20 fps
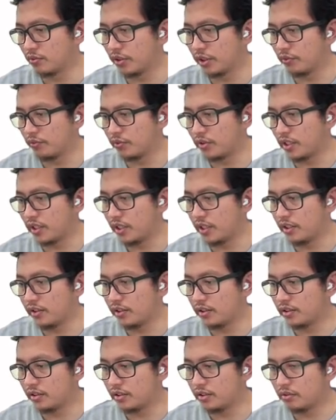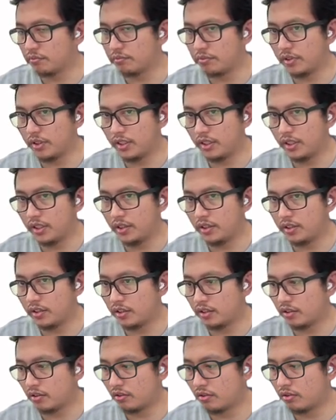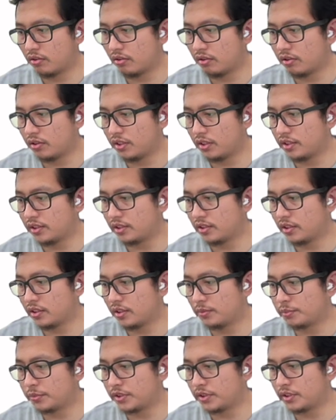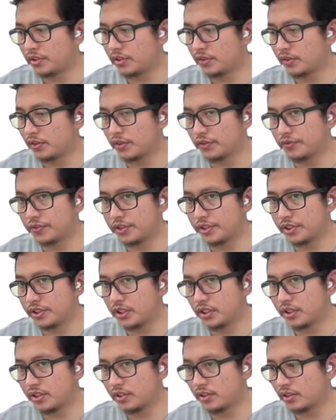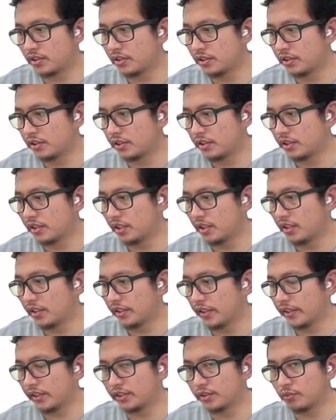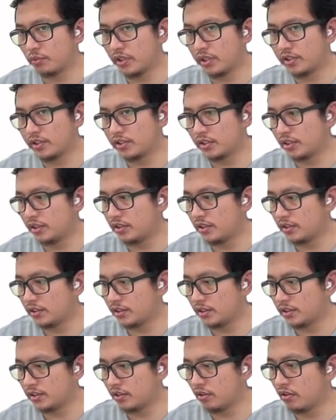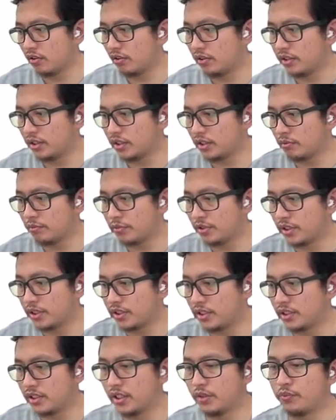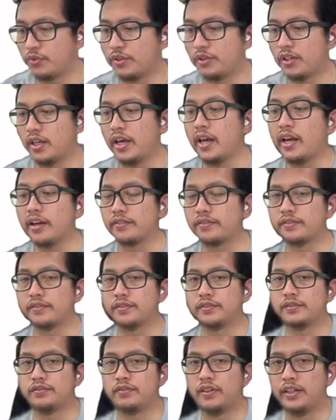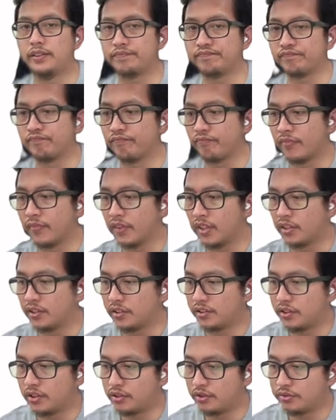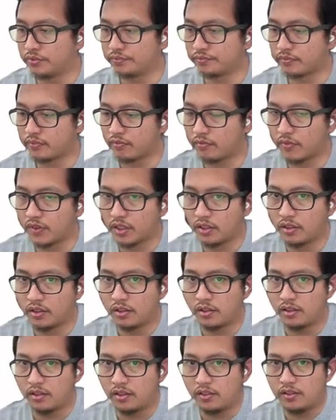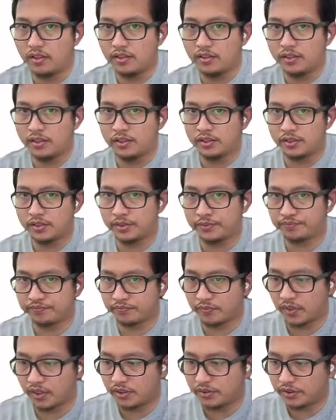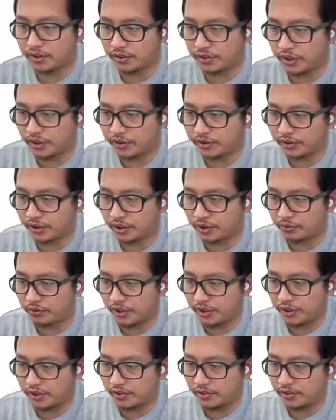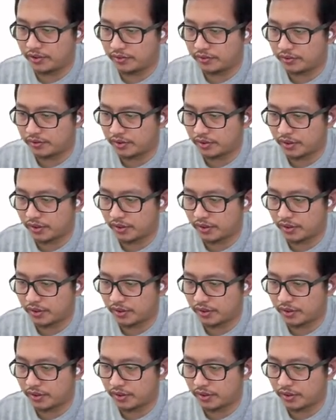So we can write incomplete all the terms coefficient in x, y, z. This is all the combination that we have. Okay? So this is the general equations.